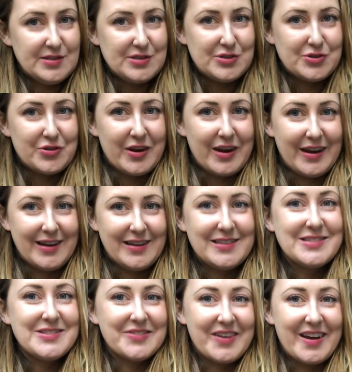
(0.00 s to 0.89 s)

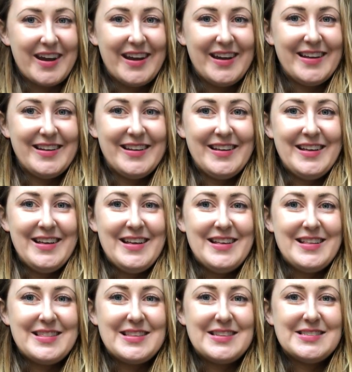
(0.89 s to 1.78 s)
strings, right?
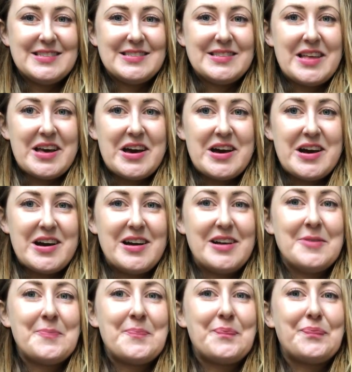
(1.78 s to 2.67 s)
This is
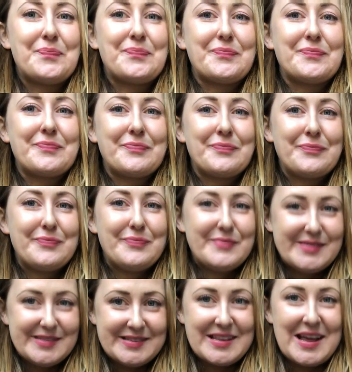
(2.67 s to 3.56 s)
the
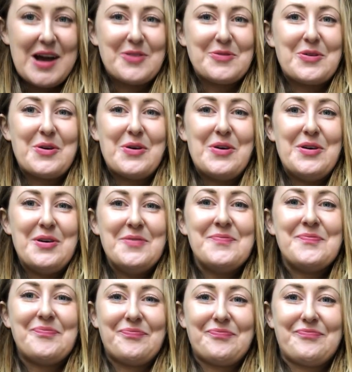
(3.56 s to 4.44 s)
sound
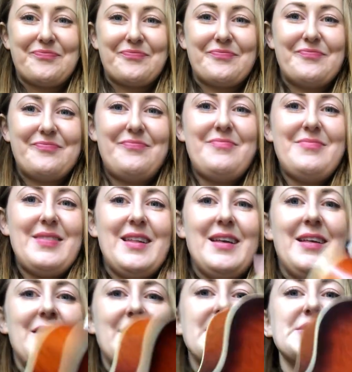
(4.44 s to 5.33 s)
hole.
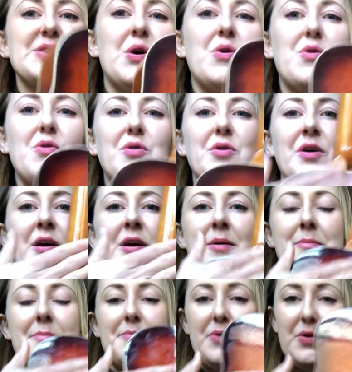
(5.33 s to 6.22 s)
This whole
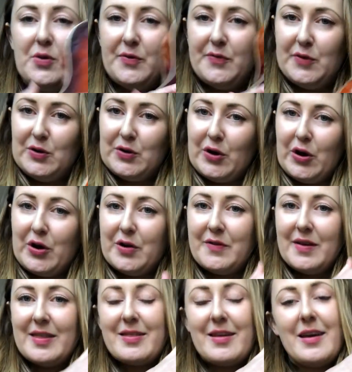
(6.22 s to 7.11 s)
beautiful
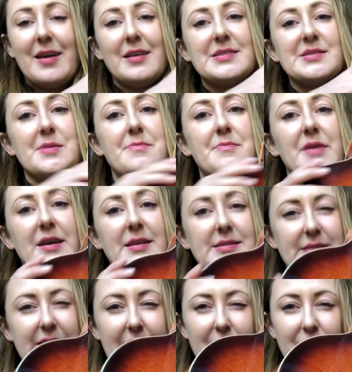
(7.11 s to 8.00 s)
curvy thing, some
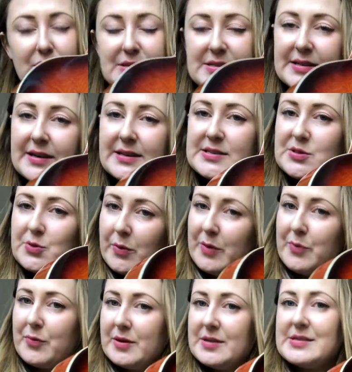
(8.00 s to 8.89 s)
kids say it looks like
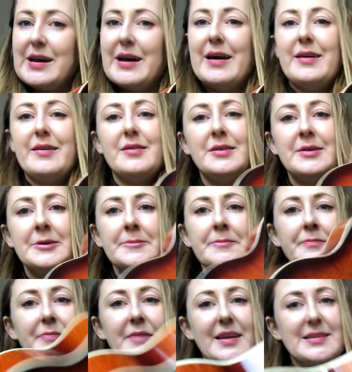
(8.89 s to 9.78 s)
Squidward's head,
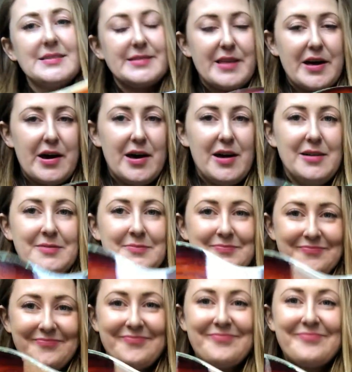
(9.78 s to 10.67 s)
is the
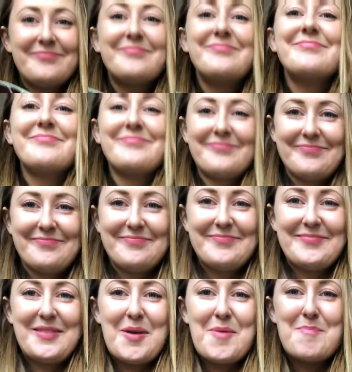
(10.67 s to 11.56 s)

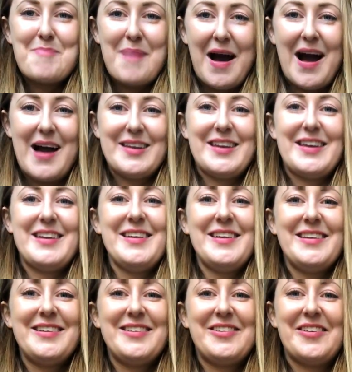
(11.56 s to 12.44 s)

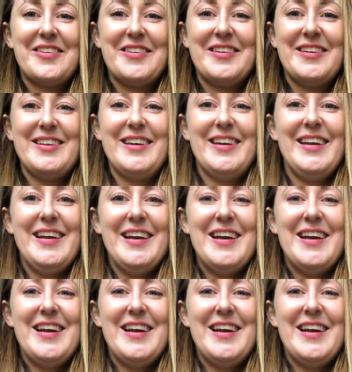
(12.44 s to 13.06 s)
body. Good.